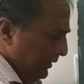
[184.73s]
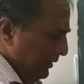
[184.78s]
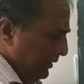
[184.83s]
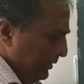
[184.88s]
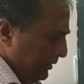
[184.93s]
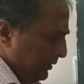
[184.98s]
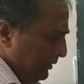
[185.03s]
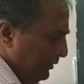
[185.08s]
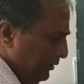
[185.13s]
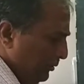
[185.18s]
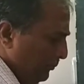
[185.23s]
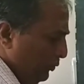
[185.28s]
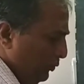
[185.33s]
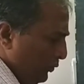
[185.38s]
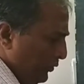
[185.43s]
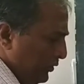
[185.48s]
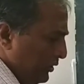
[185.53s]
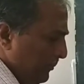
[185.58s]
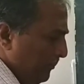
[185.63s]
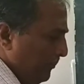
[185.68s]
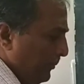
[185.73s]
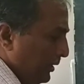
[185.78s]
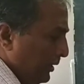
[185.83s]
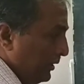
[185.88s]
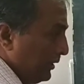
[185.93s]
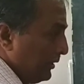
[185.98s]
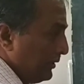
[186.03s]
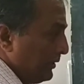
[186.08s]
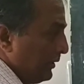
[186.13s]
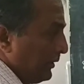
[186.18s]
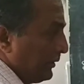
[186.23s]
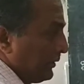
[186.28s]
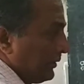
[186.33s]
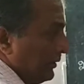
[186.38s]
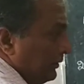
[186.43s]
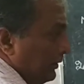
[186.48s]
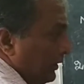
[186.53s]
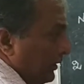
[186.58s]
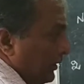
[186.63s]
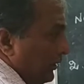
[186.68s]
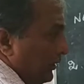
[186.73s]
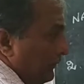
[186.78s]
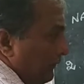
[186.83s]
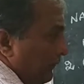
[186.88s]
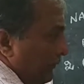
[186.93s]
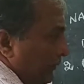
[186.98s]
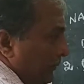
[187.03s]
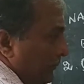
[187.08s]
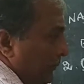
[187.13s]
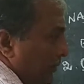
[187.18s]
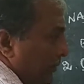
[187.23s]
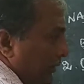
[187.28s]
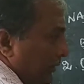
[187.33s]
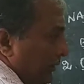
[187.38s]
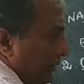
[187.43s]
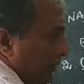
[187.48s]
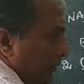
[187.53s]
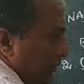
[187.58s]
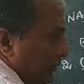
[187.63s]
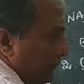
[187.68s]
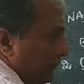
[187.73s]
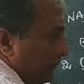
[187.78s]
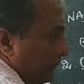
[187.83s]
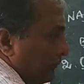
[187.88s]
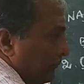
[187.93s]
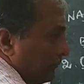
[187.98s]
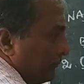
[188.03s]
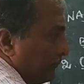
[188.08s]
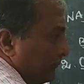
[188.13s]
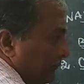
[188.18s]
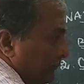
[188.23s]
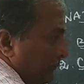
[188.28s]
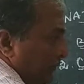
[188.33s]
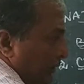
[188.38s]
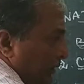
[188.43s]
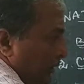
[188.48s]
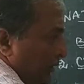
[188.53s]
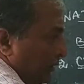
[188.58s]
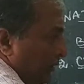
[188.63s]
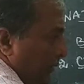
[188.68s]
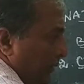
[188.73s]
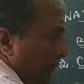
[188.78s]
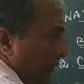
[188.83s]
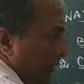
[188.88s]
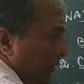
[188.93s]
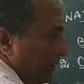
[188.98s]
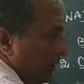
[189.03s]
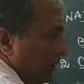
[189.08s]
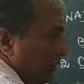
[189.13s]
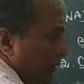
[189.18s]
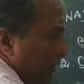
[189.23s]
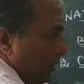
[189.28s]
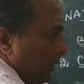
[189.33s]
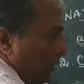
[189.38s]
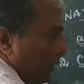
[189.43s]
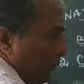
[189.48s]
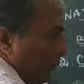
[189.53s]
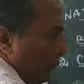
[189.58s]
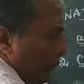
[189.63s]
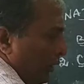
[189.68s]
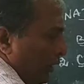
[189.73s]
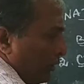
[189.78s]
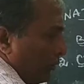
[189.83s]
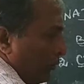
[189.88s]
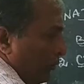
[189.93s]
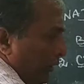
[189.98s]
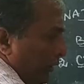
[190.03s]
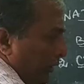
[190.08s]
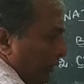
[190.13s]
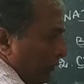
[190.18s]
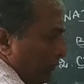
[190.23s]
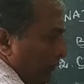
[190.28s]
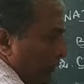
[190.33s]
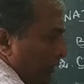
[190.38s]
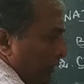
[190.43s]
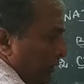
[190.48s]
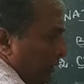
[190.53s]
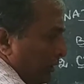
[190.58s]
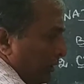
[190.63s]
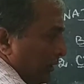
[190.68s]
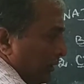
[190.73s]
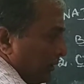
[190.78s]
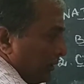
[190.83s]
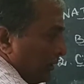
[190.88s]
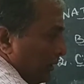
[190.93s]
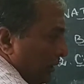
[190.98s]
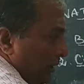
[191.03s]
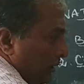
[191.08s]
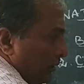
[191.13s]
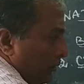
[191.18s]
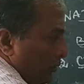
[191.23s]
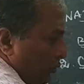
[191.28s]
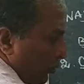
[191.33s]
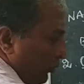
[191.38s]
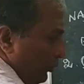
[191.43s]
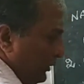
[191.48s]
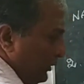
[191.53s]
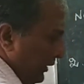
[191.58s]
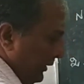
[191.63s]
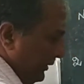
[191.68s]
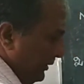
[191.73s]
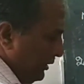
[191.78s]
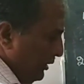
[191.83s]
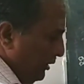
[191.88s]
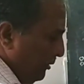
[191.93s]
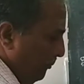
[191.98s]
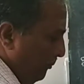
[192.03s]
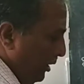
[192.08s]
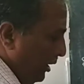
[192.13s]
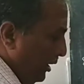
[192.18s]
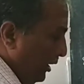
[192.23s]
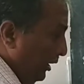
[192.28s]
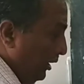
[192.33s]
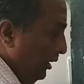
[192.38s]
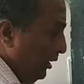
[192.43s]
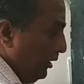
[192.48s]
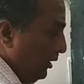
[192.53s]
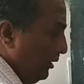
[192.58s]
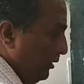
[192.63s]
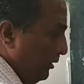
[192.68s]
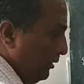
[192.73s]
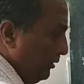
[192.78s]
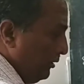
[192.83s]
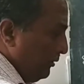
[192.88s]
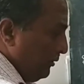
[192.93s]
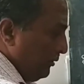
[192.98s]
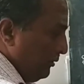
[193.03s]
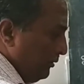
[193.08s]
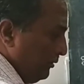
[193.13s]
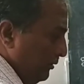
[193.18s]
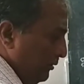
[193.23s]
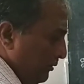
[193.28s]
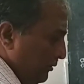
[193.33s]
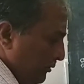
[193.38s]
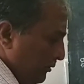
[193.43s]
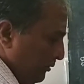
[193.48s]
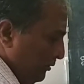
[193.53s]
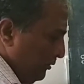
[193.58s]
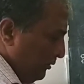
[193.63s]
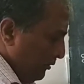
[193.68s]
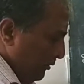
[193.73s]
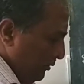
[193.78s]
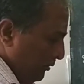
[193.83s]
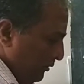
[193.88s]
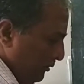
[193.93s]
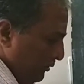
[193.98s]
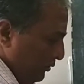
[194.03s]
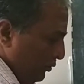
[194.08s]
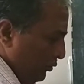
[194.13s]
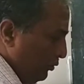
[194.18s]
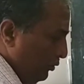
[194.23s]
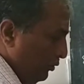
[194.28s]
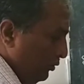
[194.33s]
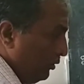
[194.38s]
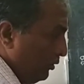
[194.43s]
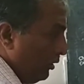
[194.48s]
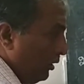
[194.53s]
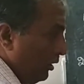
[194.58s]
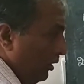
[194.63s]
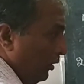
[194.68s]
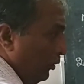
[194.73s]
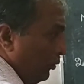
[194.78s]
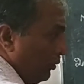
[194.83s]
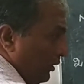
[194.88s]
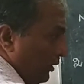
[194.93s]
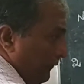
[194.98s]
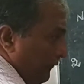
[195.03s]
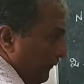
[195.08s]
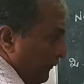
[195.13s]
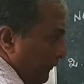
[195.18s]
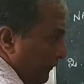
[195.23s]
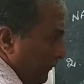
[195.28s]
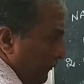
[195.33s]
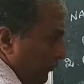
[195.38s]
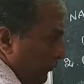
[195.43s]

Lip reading: So out of four sectors, we are considering only two sectors for our discussion. Now how these two sectors interdepend among each other?